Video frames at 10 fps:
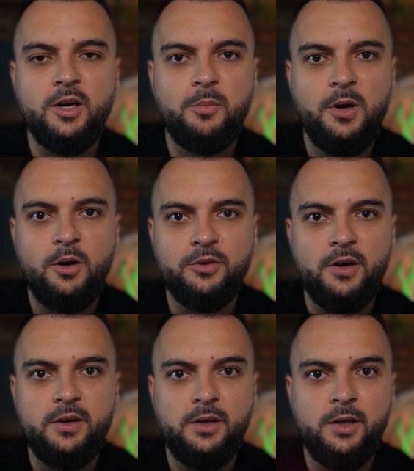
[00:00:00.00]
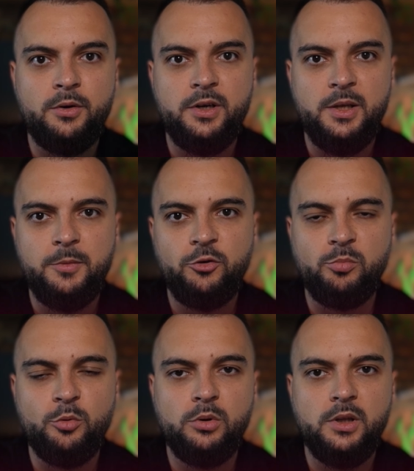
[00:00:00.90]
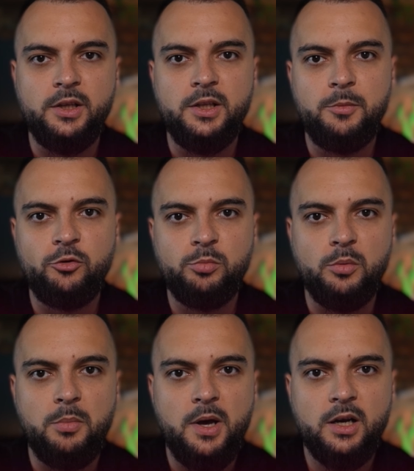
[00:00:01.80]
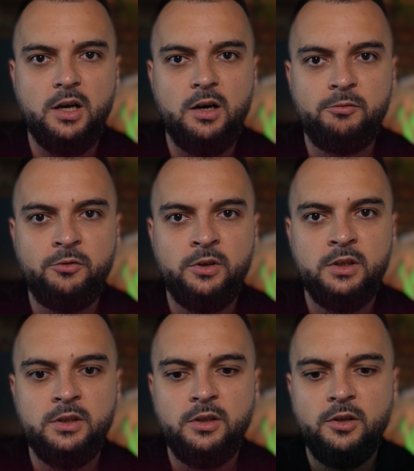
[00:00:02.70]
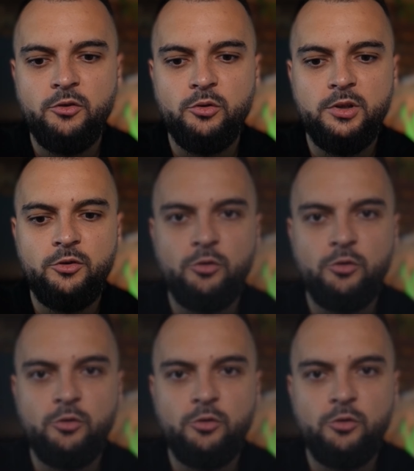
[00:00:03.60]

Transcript: about are ErrImagePull and ImagePullBackoff. So this